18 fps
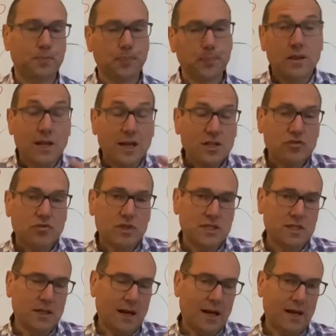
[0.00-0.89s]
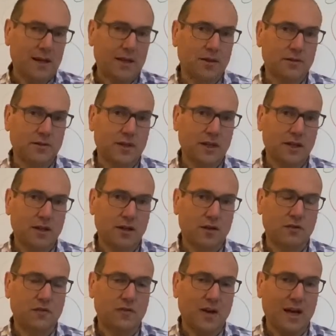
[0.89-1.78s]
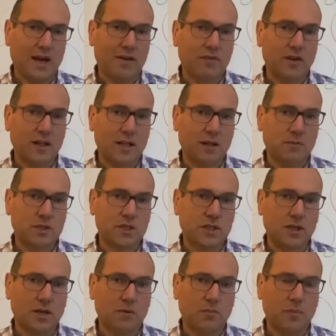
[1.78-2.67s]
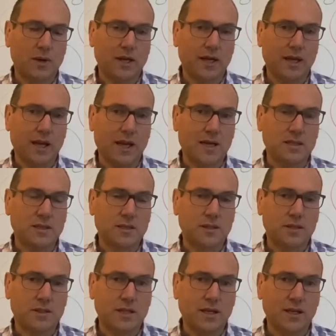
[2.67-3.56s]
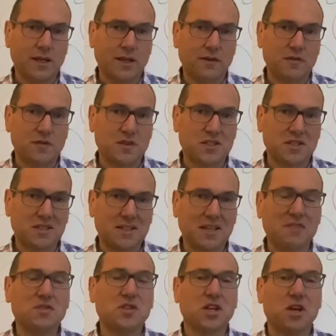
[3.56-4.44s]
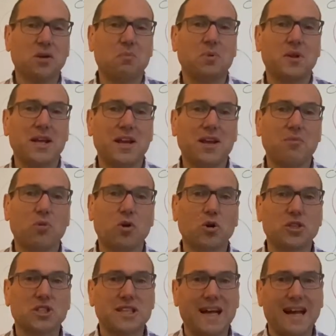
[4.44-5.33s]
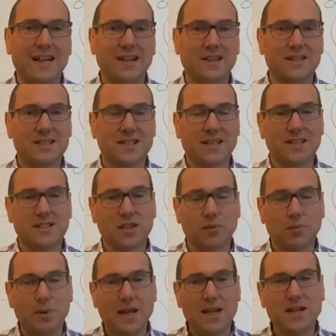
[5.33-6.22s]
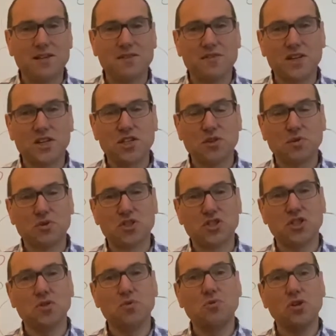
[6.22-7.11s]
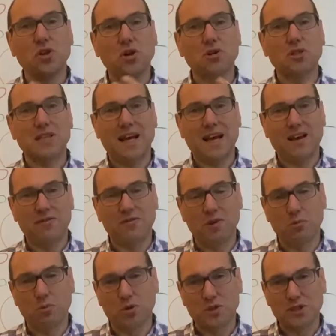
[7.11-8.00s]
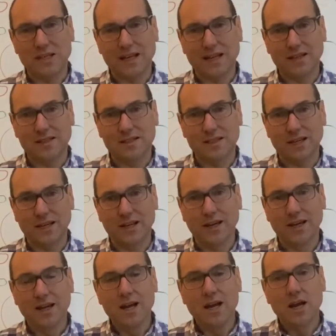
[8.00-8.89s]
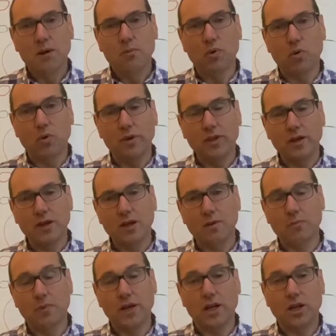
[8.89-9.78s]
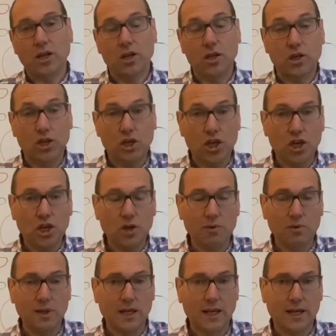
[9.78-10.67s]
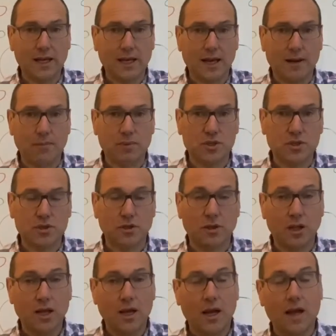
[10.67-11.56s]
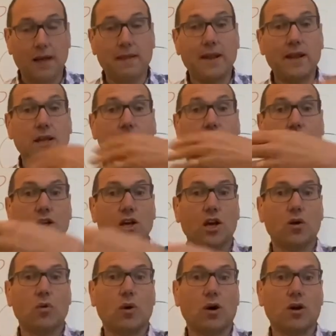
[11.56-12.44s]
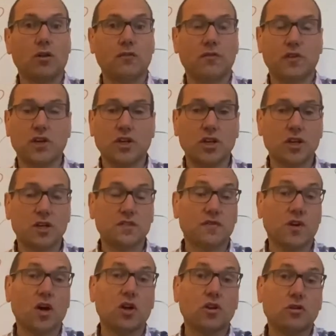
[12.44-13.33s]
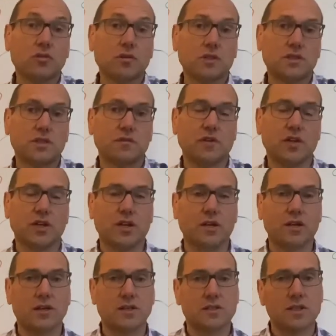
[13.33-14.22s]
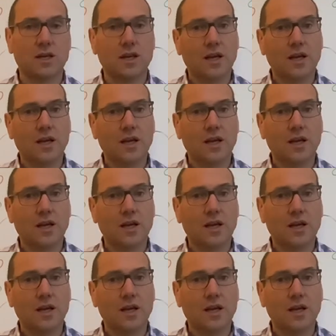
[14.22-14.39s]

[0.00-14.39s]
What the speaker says: The next reason that I can think of for having a limited company is that it gives the company immortality. So individuals do not have immortality, but with a company it can accumulate capital and then it can go on for years, for hundreds of years,